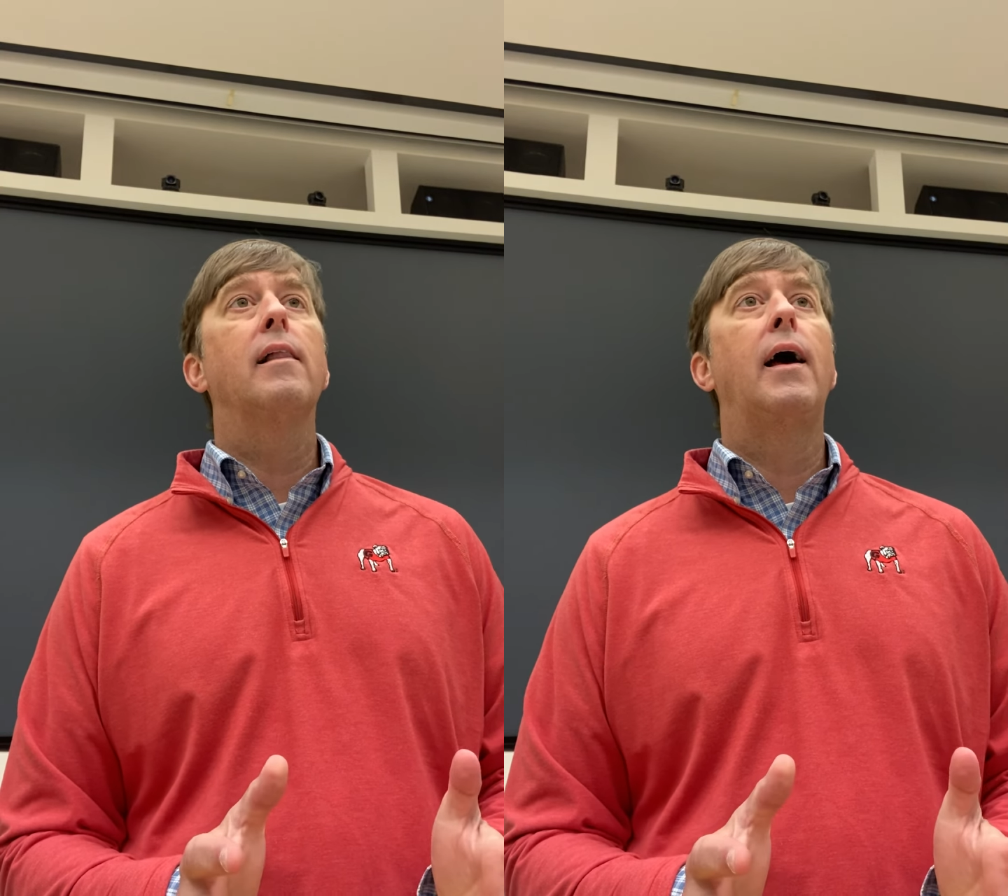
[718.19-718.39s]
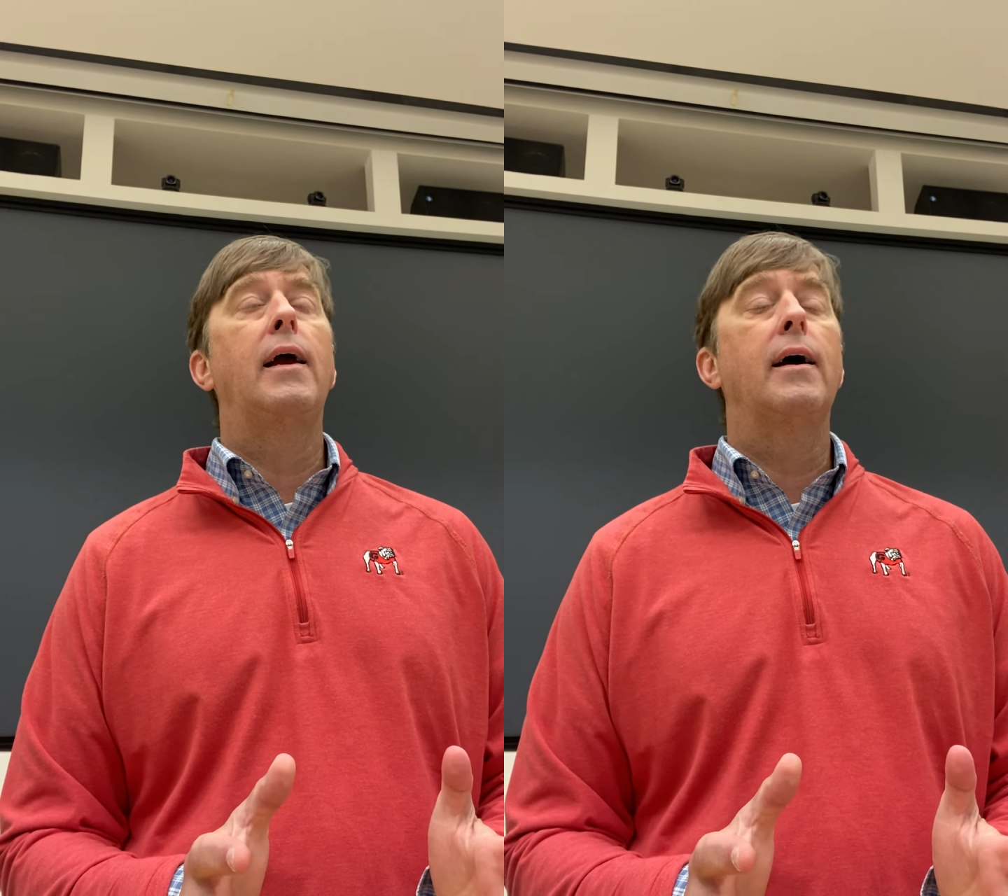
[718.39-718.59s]

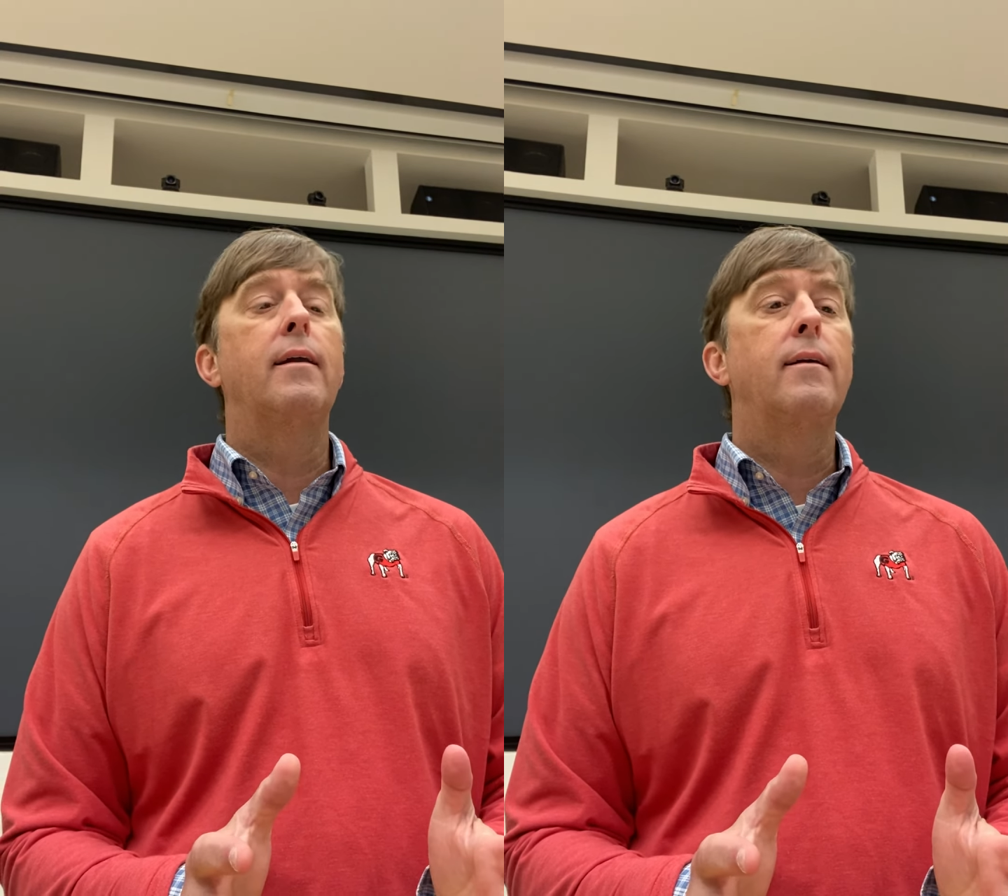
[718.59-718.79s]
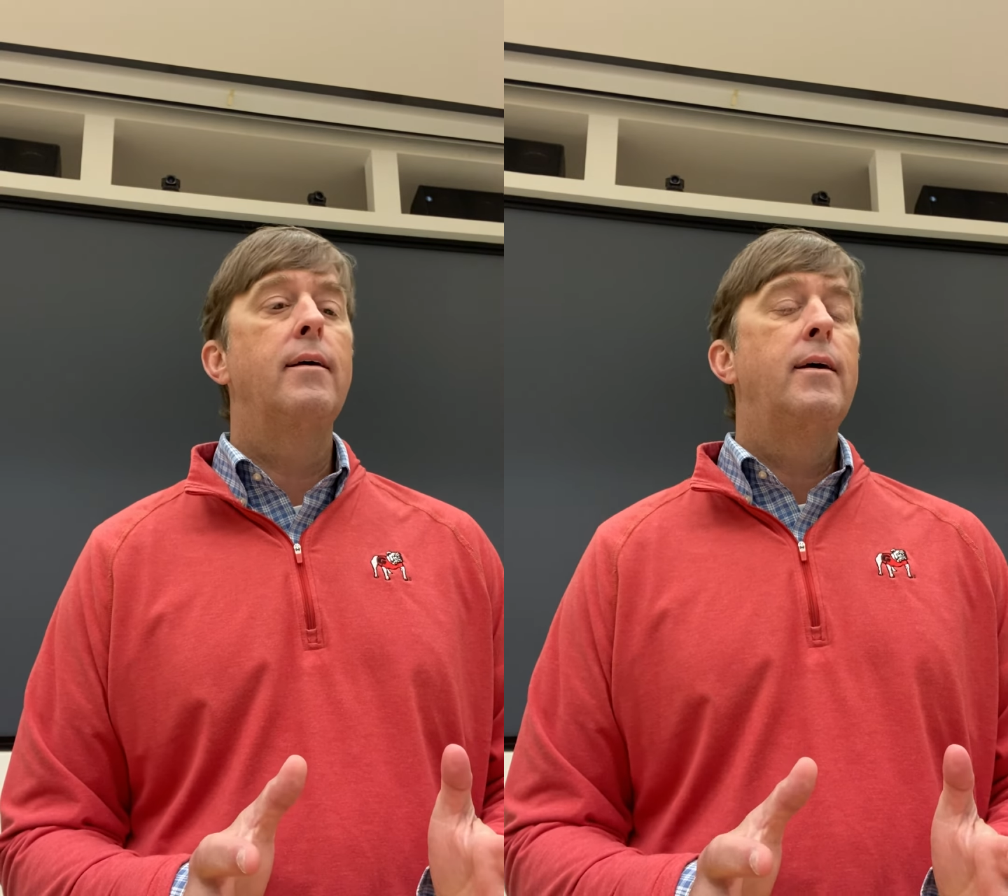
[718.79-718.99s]

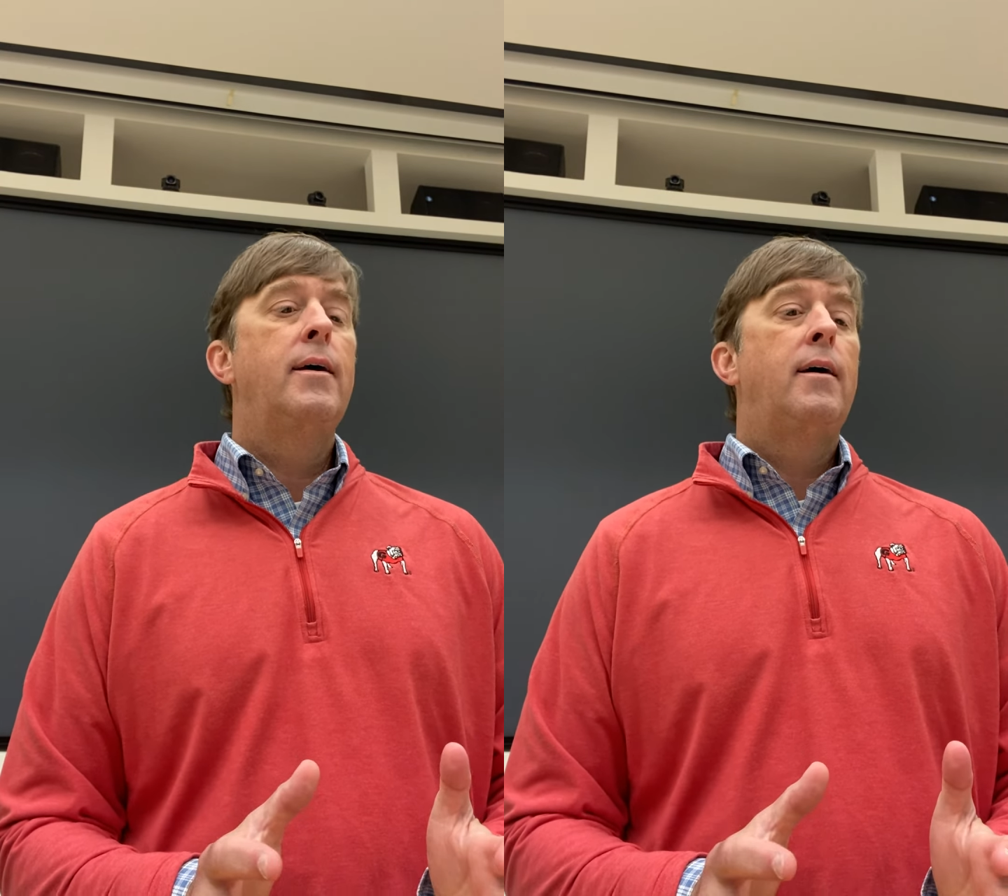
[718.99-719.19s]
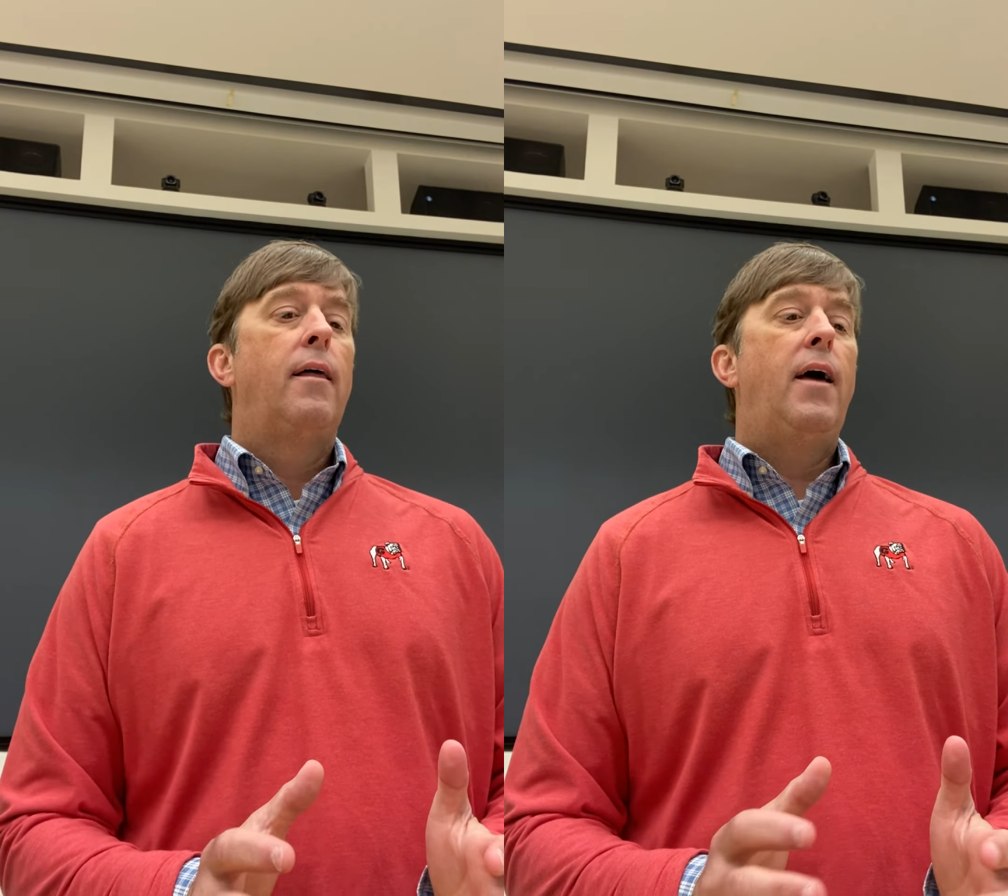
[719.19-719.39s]
land.
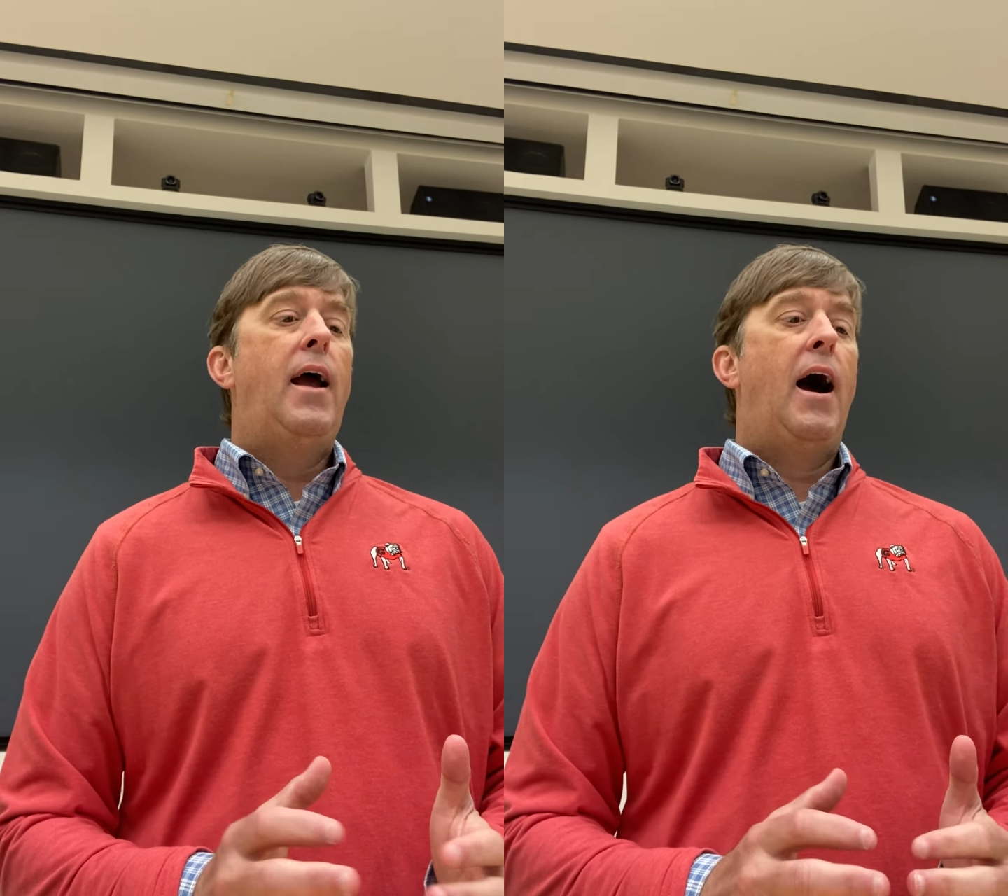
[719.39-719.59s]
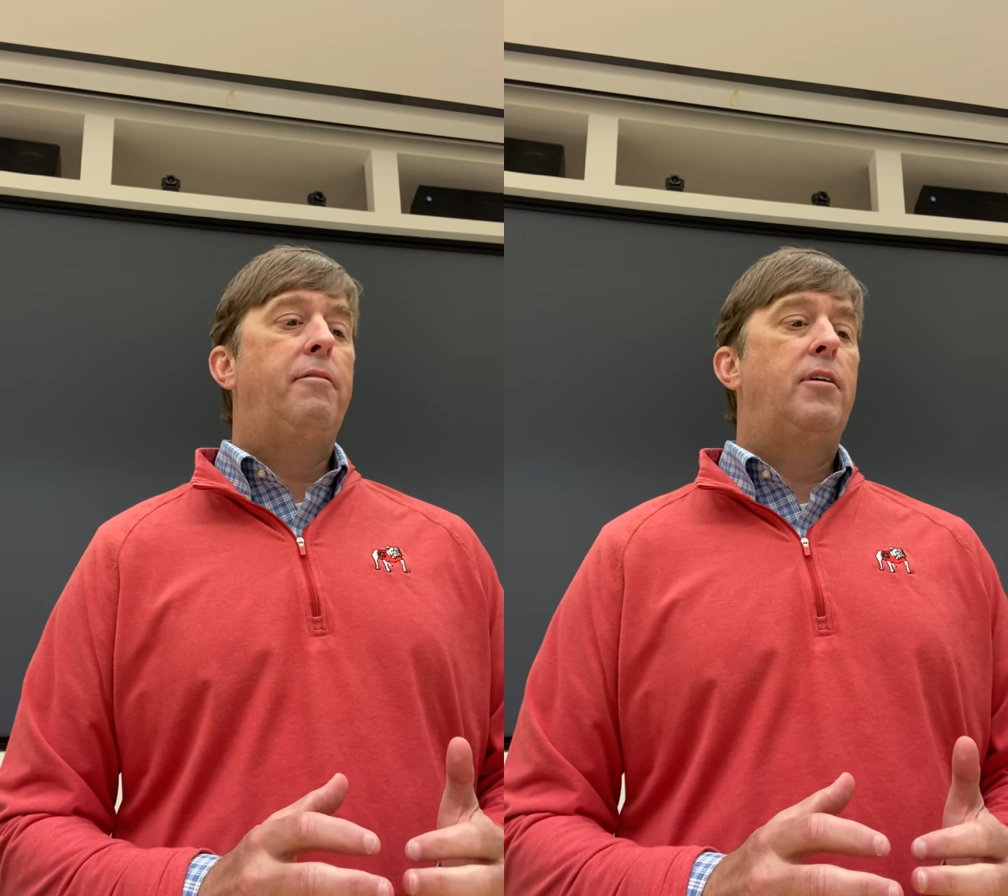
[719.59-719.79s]
They
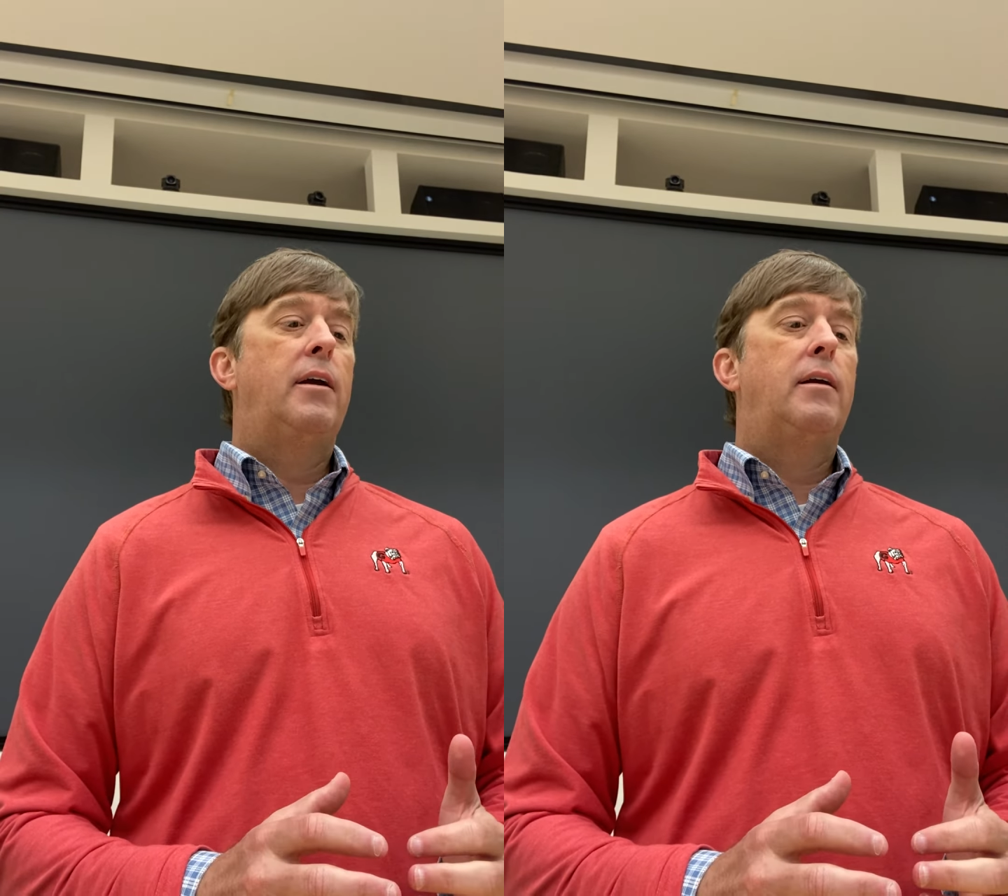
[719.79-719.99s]
have to